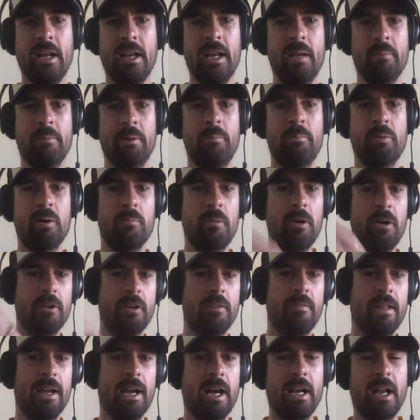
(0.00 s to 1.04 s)
they're going to need to be
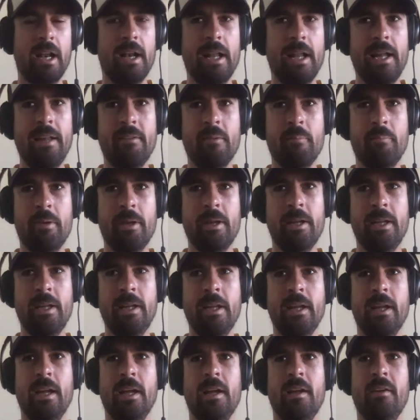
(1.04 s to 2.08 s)
promoted. They're going to need to
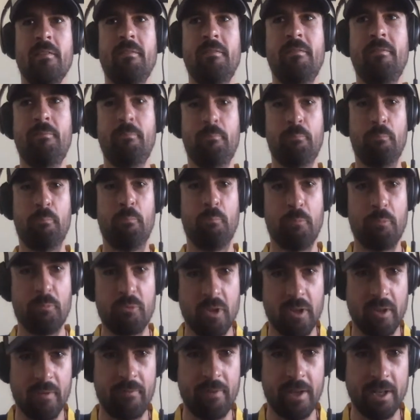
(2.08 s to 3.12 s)
be
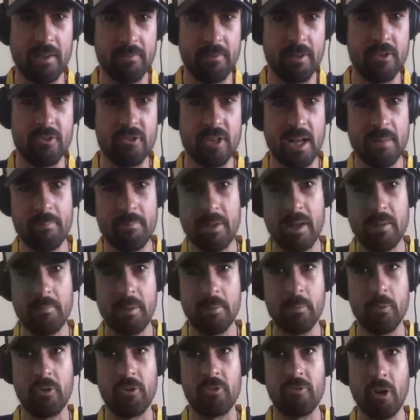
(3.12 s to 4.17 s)
effectively jammed
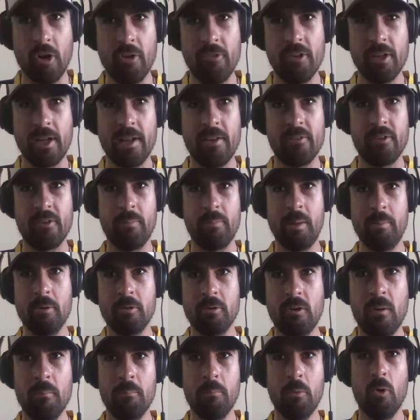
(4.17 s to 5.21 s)
down people's throats again. So
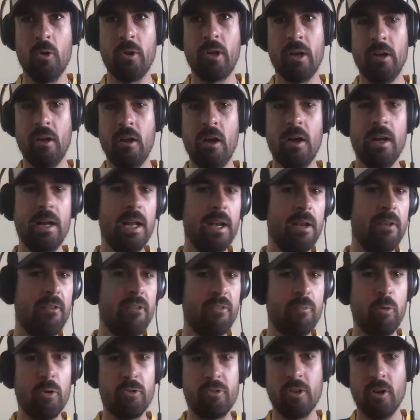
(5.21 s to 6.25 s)
people are on board, go, oh yeah,
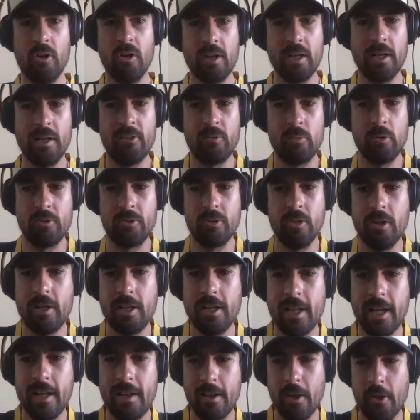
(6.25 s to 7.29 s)
let's watch the hockey, let's watch the
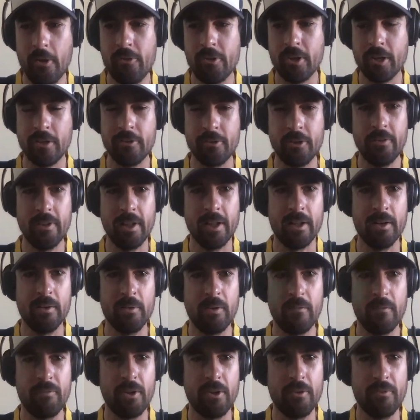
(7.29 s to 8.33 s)
hockey. And who's going to do
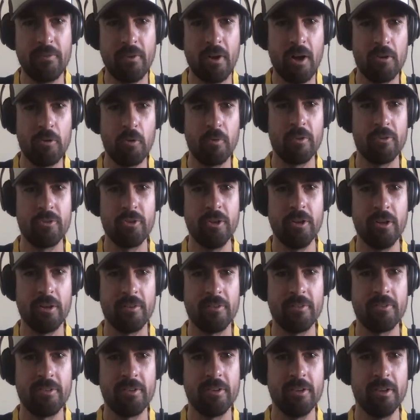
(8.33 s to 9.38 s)
that if you'd fire all the
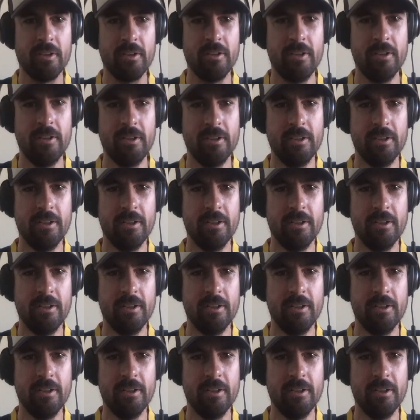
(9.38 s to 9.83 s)
journalists?